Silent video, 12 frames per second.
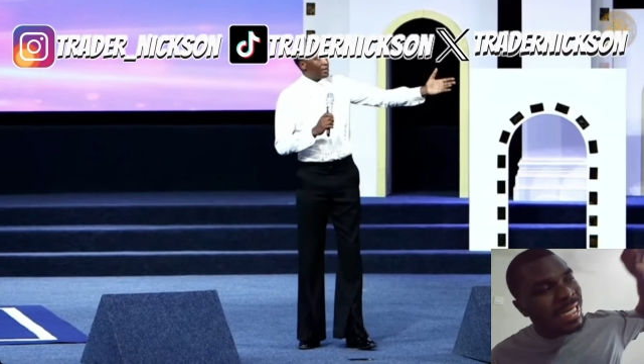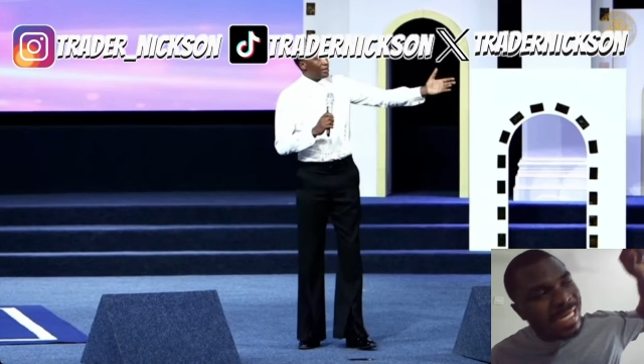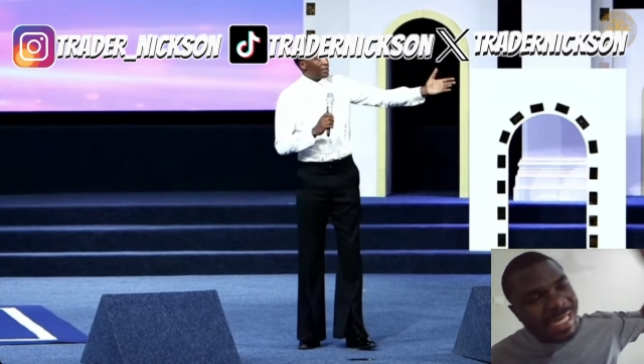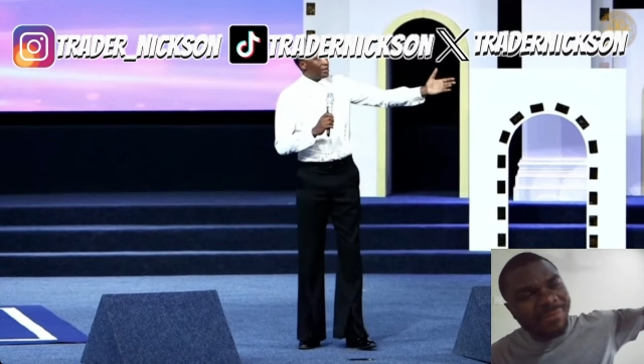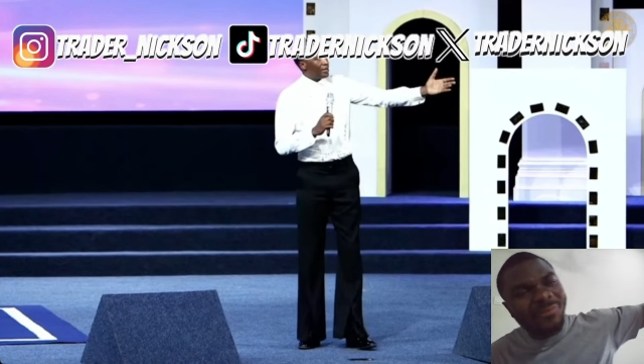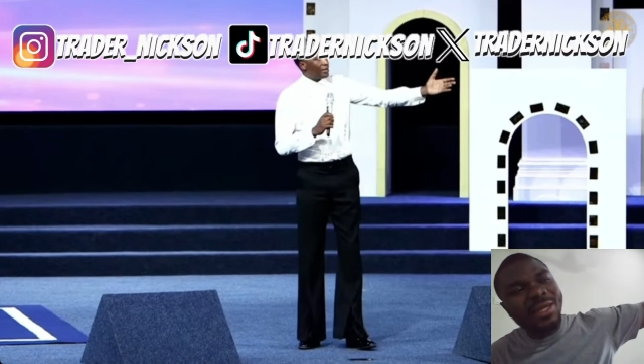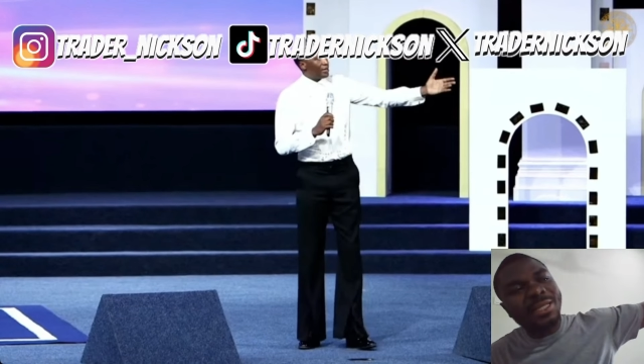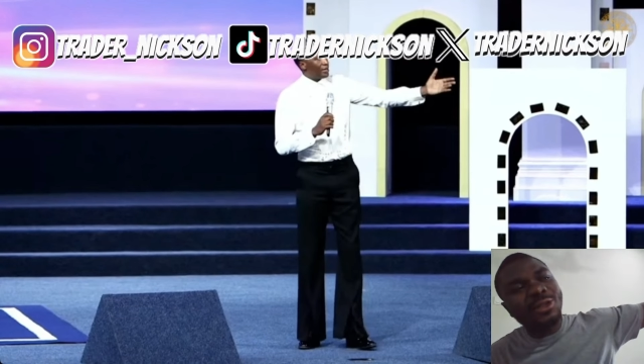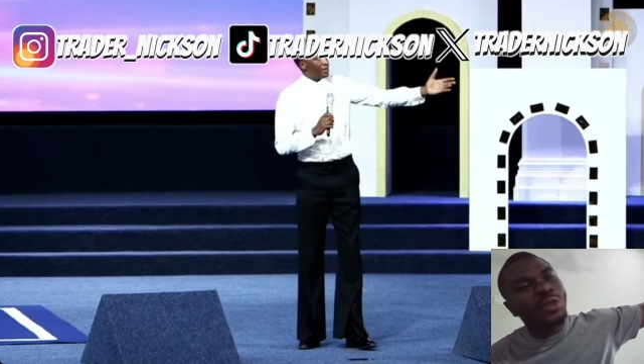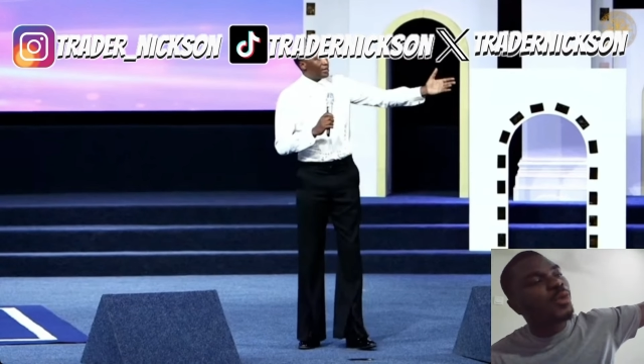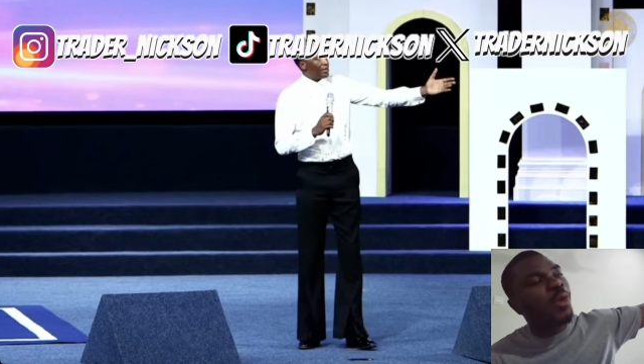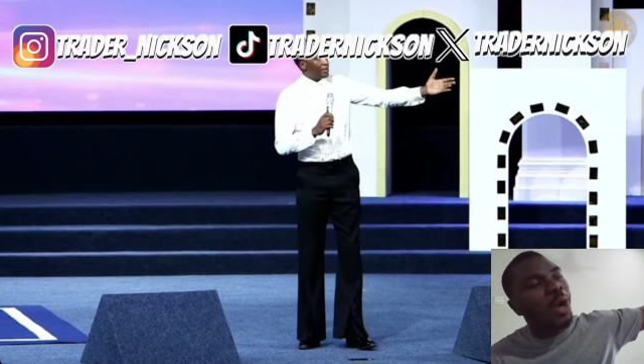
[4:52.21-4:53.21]
giving
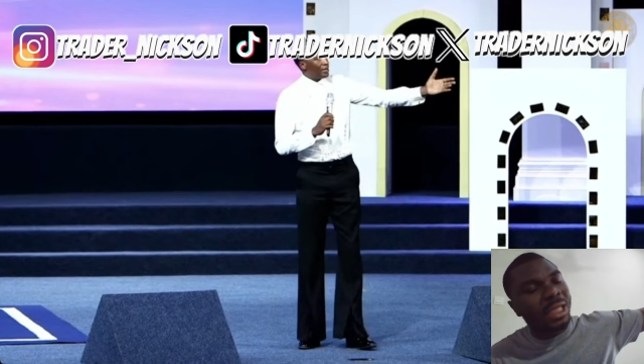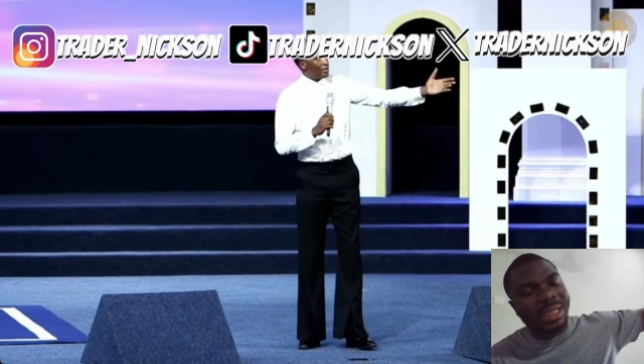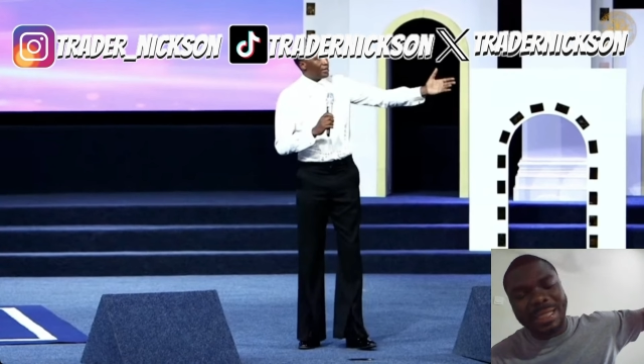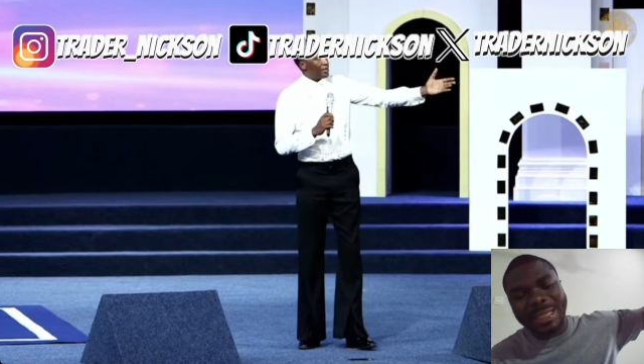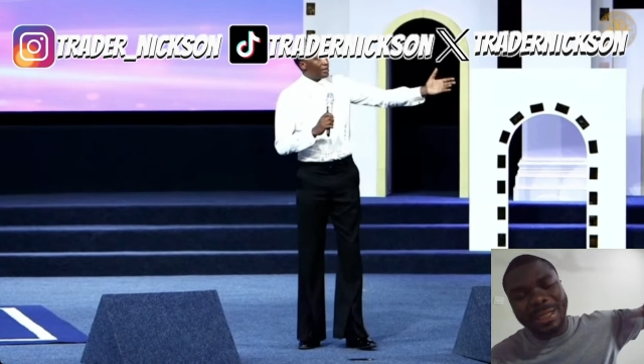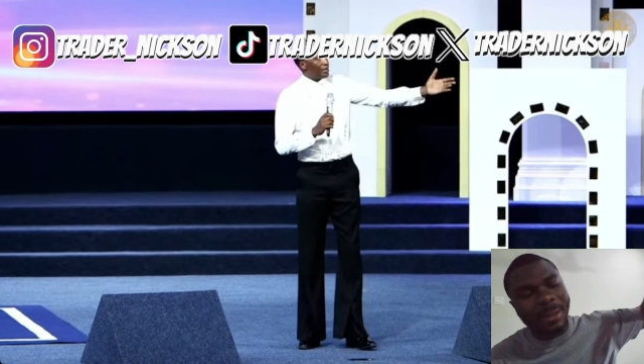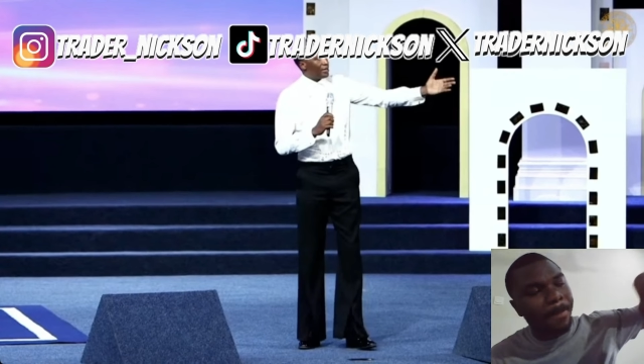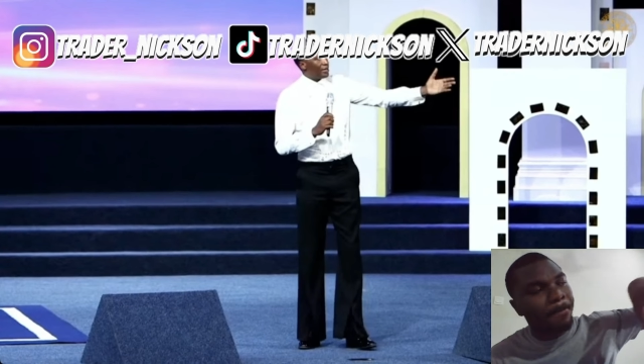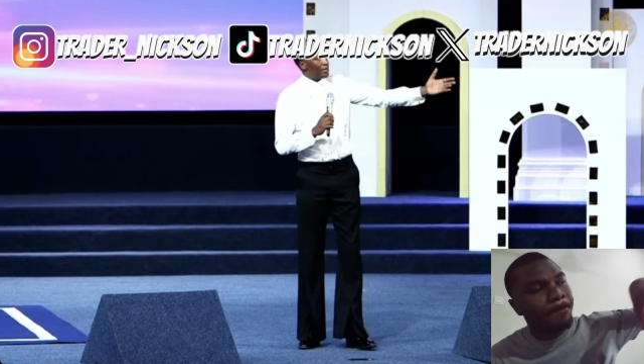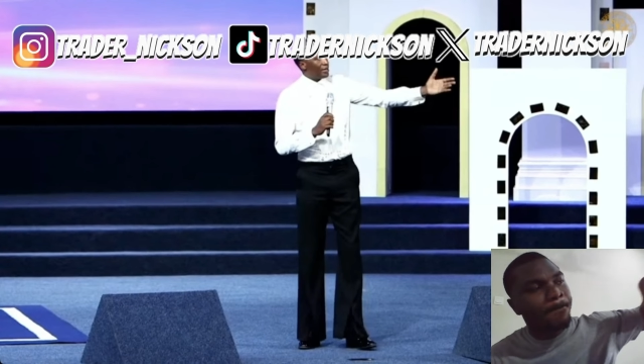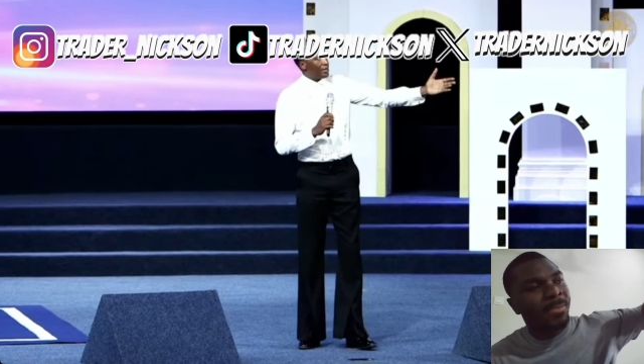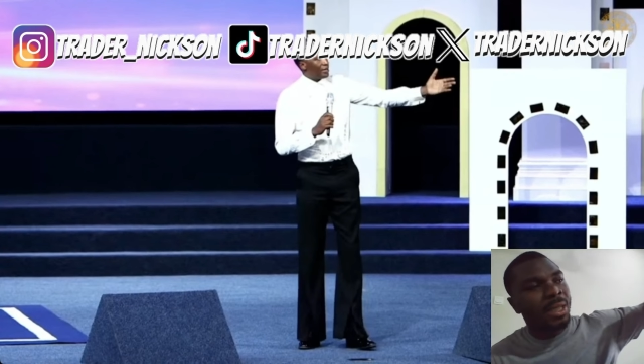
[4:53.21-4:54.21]
to what, you know,